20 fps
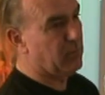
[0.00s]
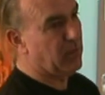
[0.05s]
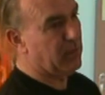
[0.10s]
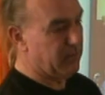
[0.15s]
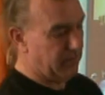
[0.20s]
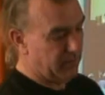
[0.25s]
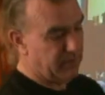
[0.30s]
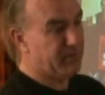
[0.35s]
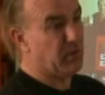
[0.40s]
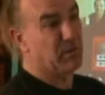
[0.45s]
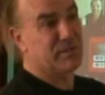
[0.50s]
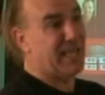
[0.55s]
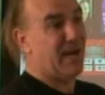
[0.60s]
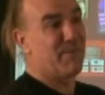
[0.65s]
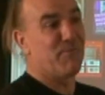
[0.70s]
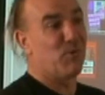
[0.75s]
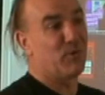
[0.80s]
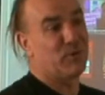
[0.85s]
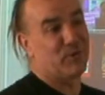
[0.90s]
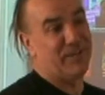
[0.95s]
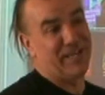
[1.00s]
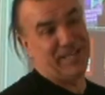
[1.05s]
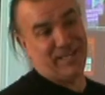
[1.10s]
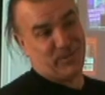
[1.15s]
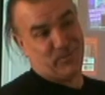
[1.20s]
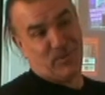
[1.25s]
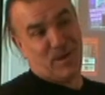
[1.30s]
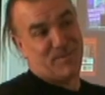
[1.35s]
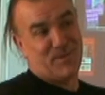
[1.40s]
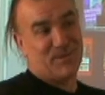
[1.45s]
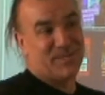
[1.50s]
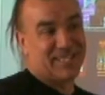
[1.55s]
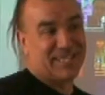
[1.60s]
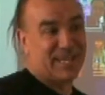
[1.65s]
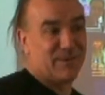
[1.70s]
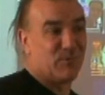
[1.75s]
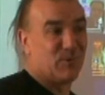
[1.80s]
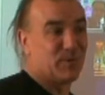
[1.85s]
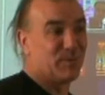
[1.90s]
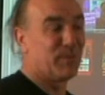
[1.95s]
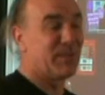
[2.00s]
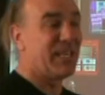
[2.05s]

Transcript: well, we've got tap water here, that's why I'm using tap water.